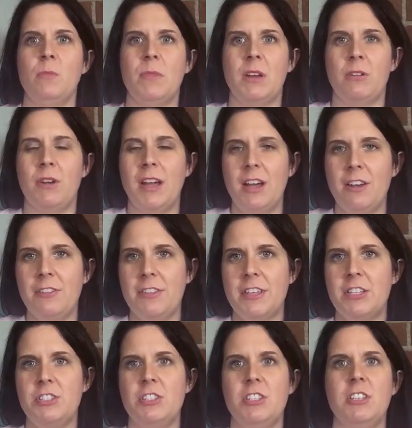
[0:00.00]
mental health
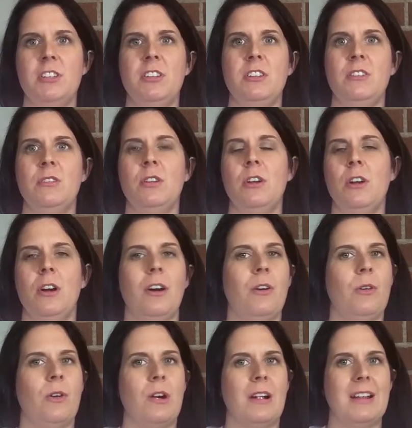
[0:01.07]
issue
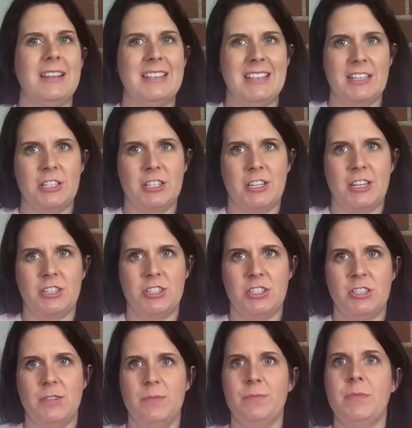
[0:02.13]
or addiction
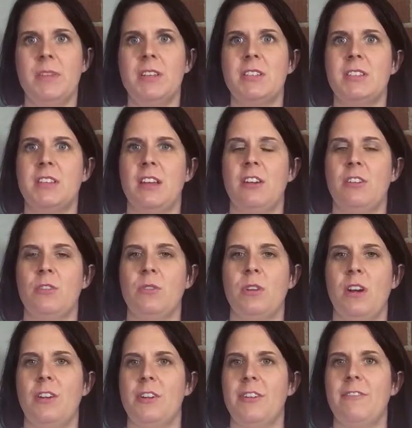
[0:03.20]
issue. So
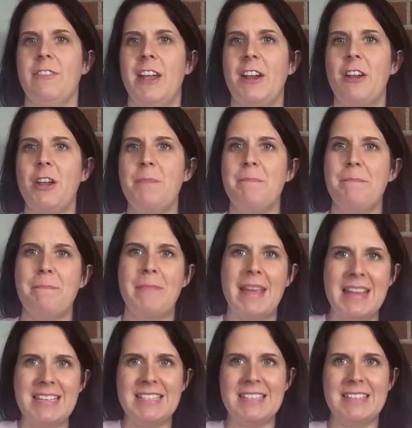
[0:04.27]
on a very
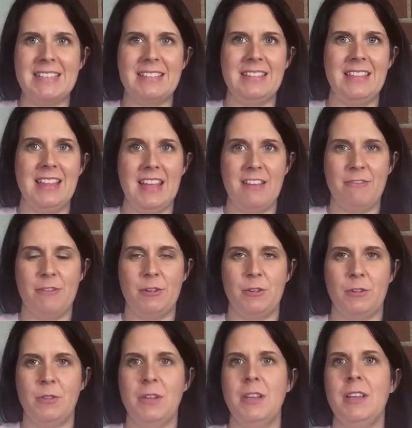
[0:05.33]
basic
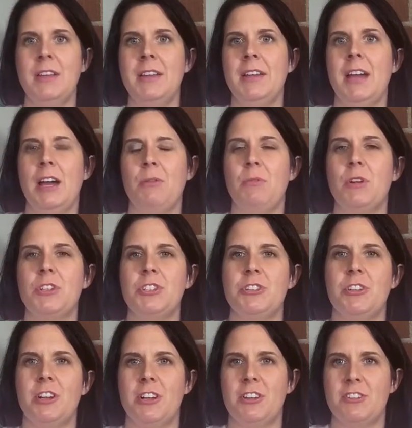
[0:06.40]
level, I want you
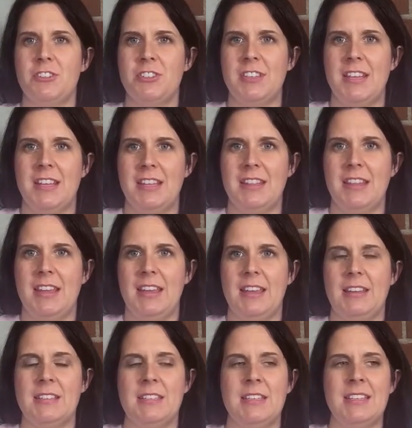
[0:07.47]
to understand
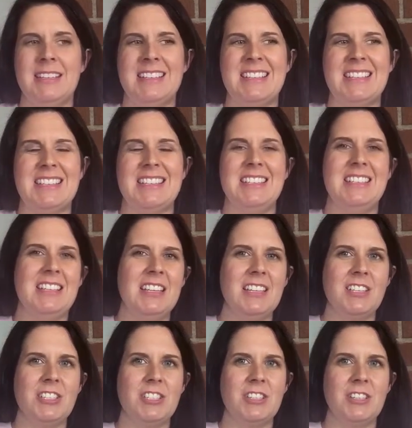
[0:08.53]
that
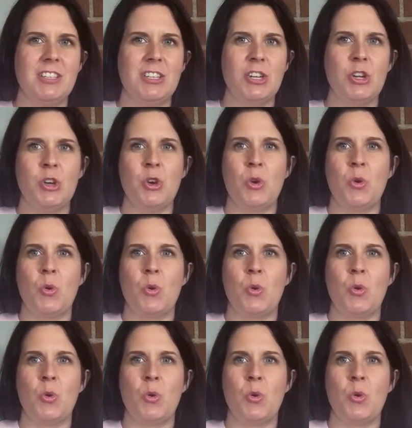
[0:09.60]
addiction